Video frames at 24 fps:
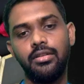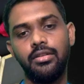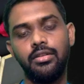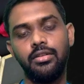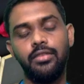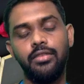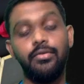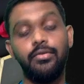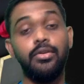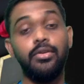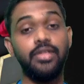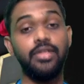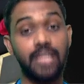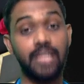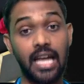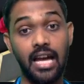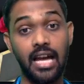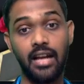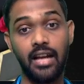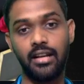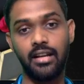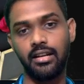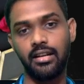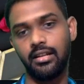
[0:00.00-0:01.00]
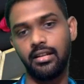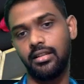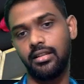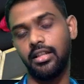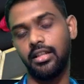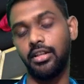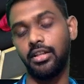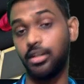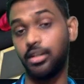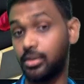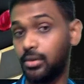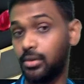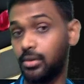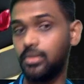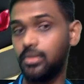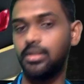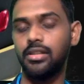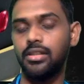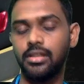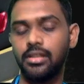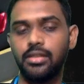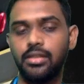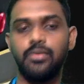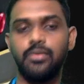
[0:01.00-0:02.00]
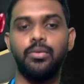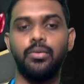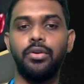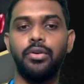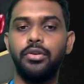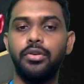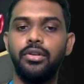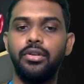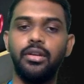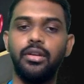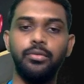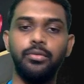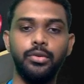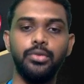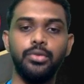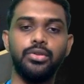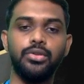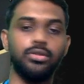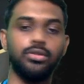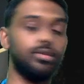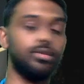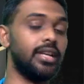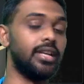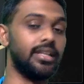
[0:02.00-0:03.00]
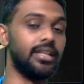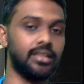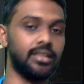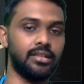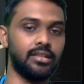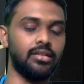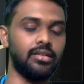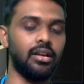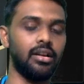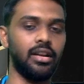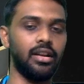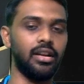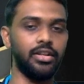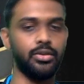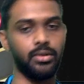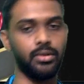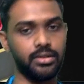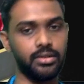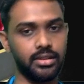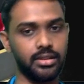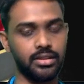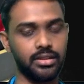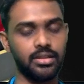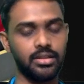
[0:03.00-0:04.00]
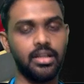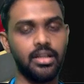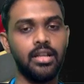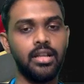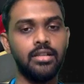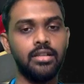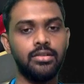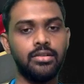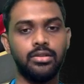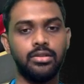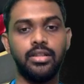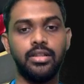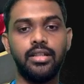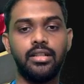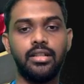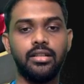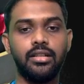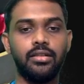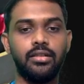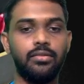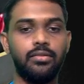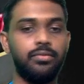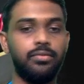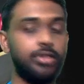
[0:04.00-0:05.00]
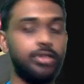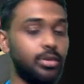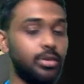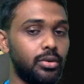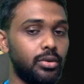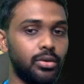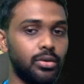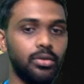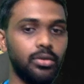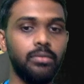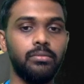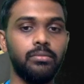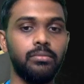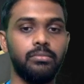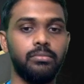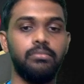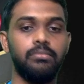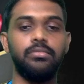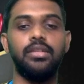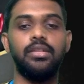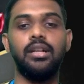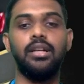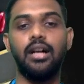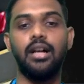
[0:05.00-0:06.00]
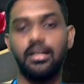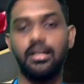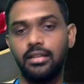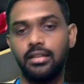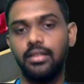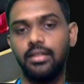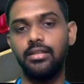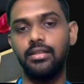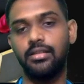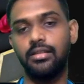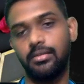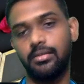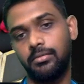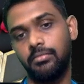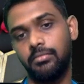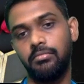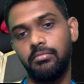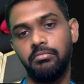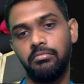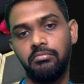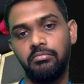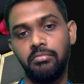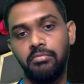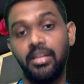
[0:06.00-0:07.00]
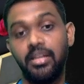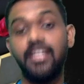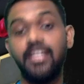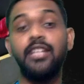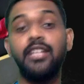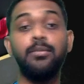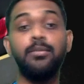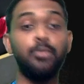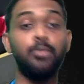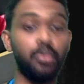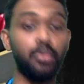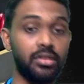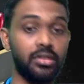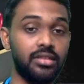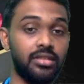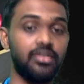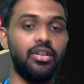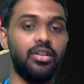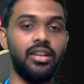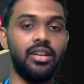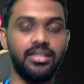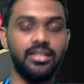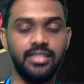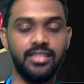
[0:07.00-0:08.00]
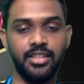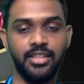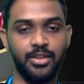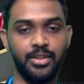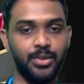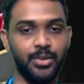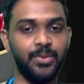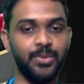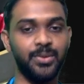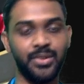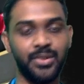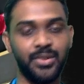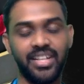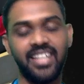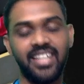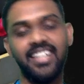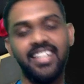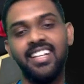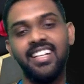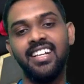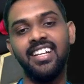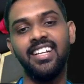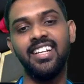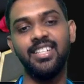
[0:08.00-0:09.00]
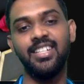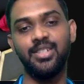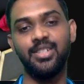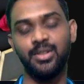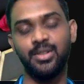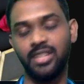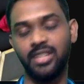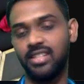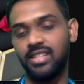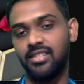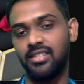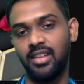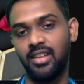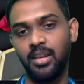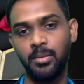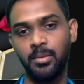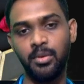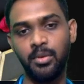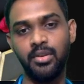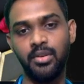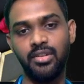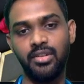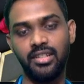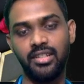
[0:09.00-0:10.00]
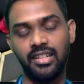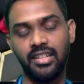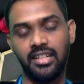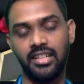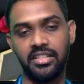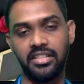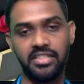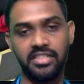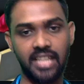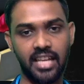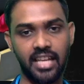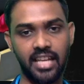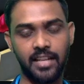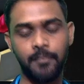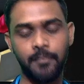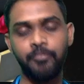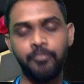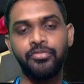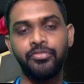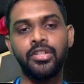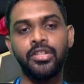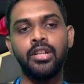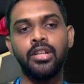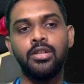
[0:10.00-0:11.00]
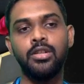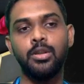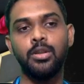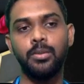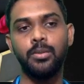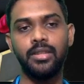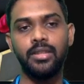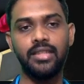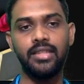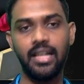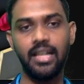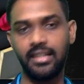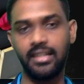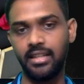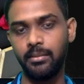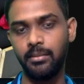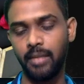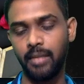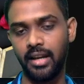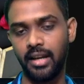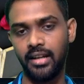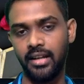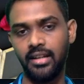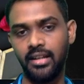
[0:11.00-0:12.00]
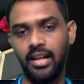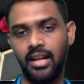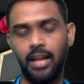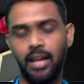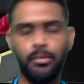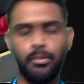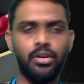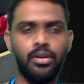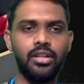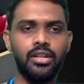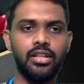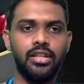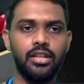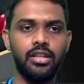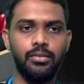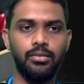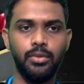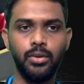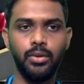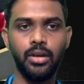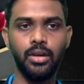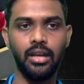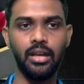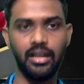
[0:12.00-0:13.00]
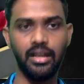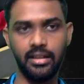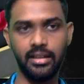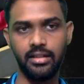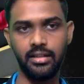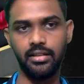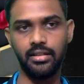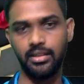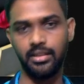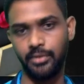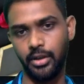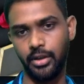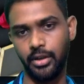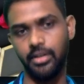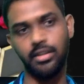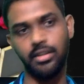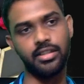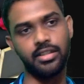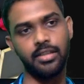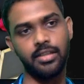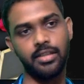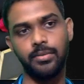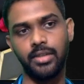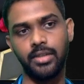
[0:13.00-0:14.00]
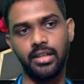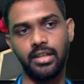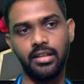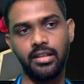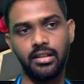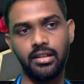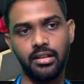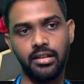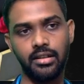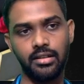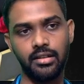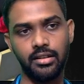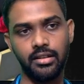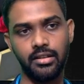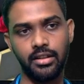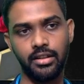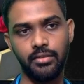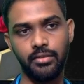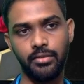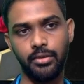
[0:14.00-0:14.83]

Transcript: if you share the resources what you have used to gain that knowledge to others, so that we don't know the others may get more knowledge than you okay so that's all about uh, sharing so with that in mind i'm going to give you a link on the video description if